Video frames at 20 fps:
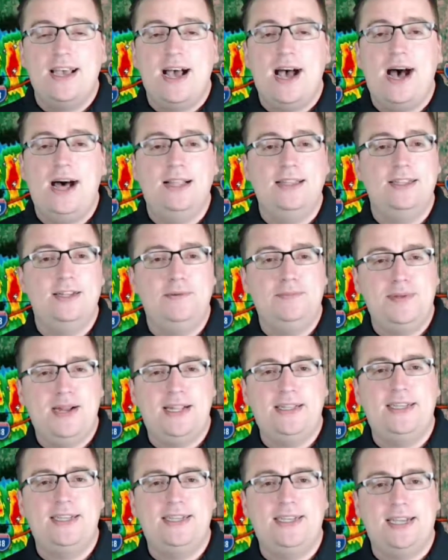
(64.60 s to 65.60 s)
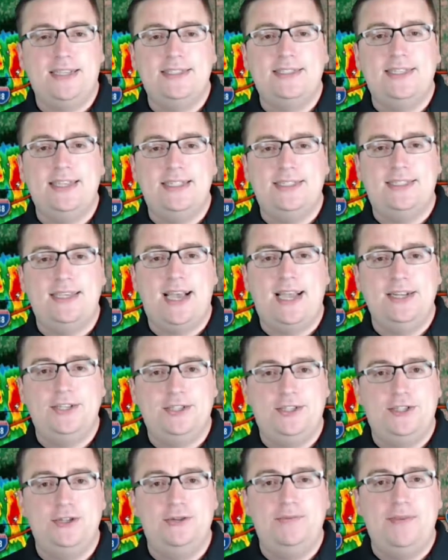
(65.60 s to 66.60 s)
a little bit on the gusty side
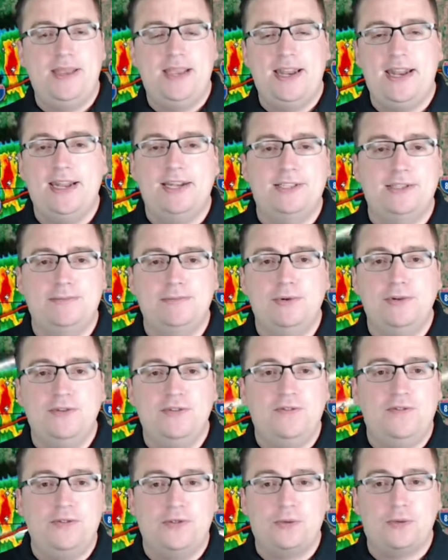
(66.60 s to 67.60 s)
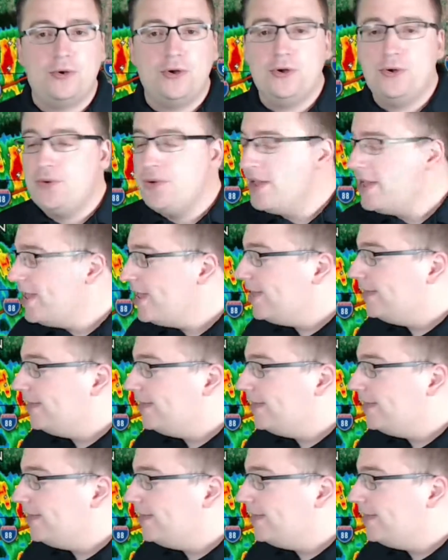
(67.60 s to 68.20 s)
too, beginning to move through.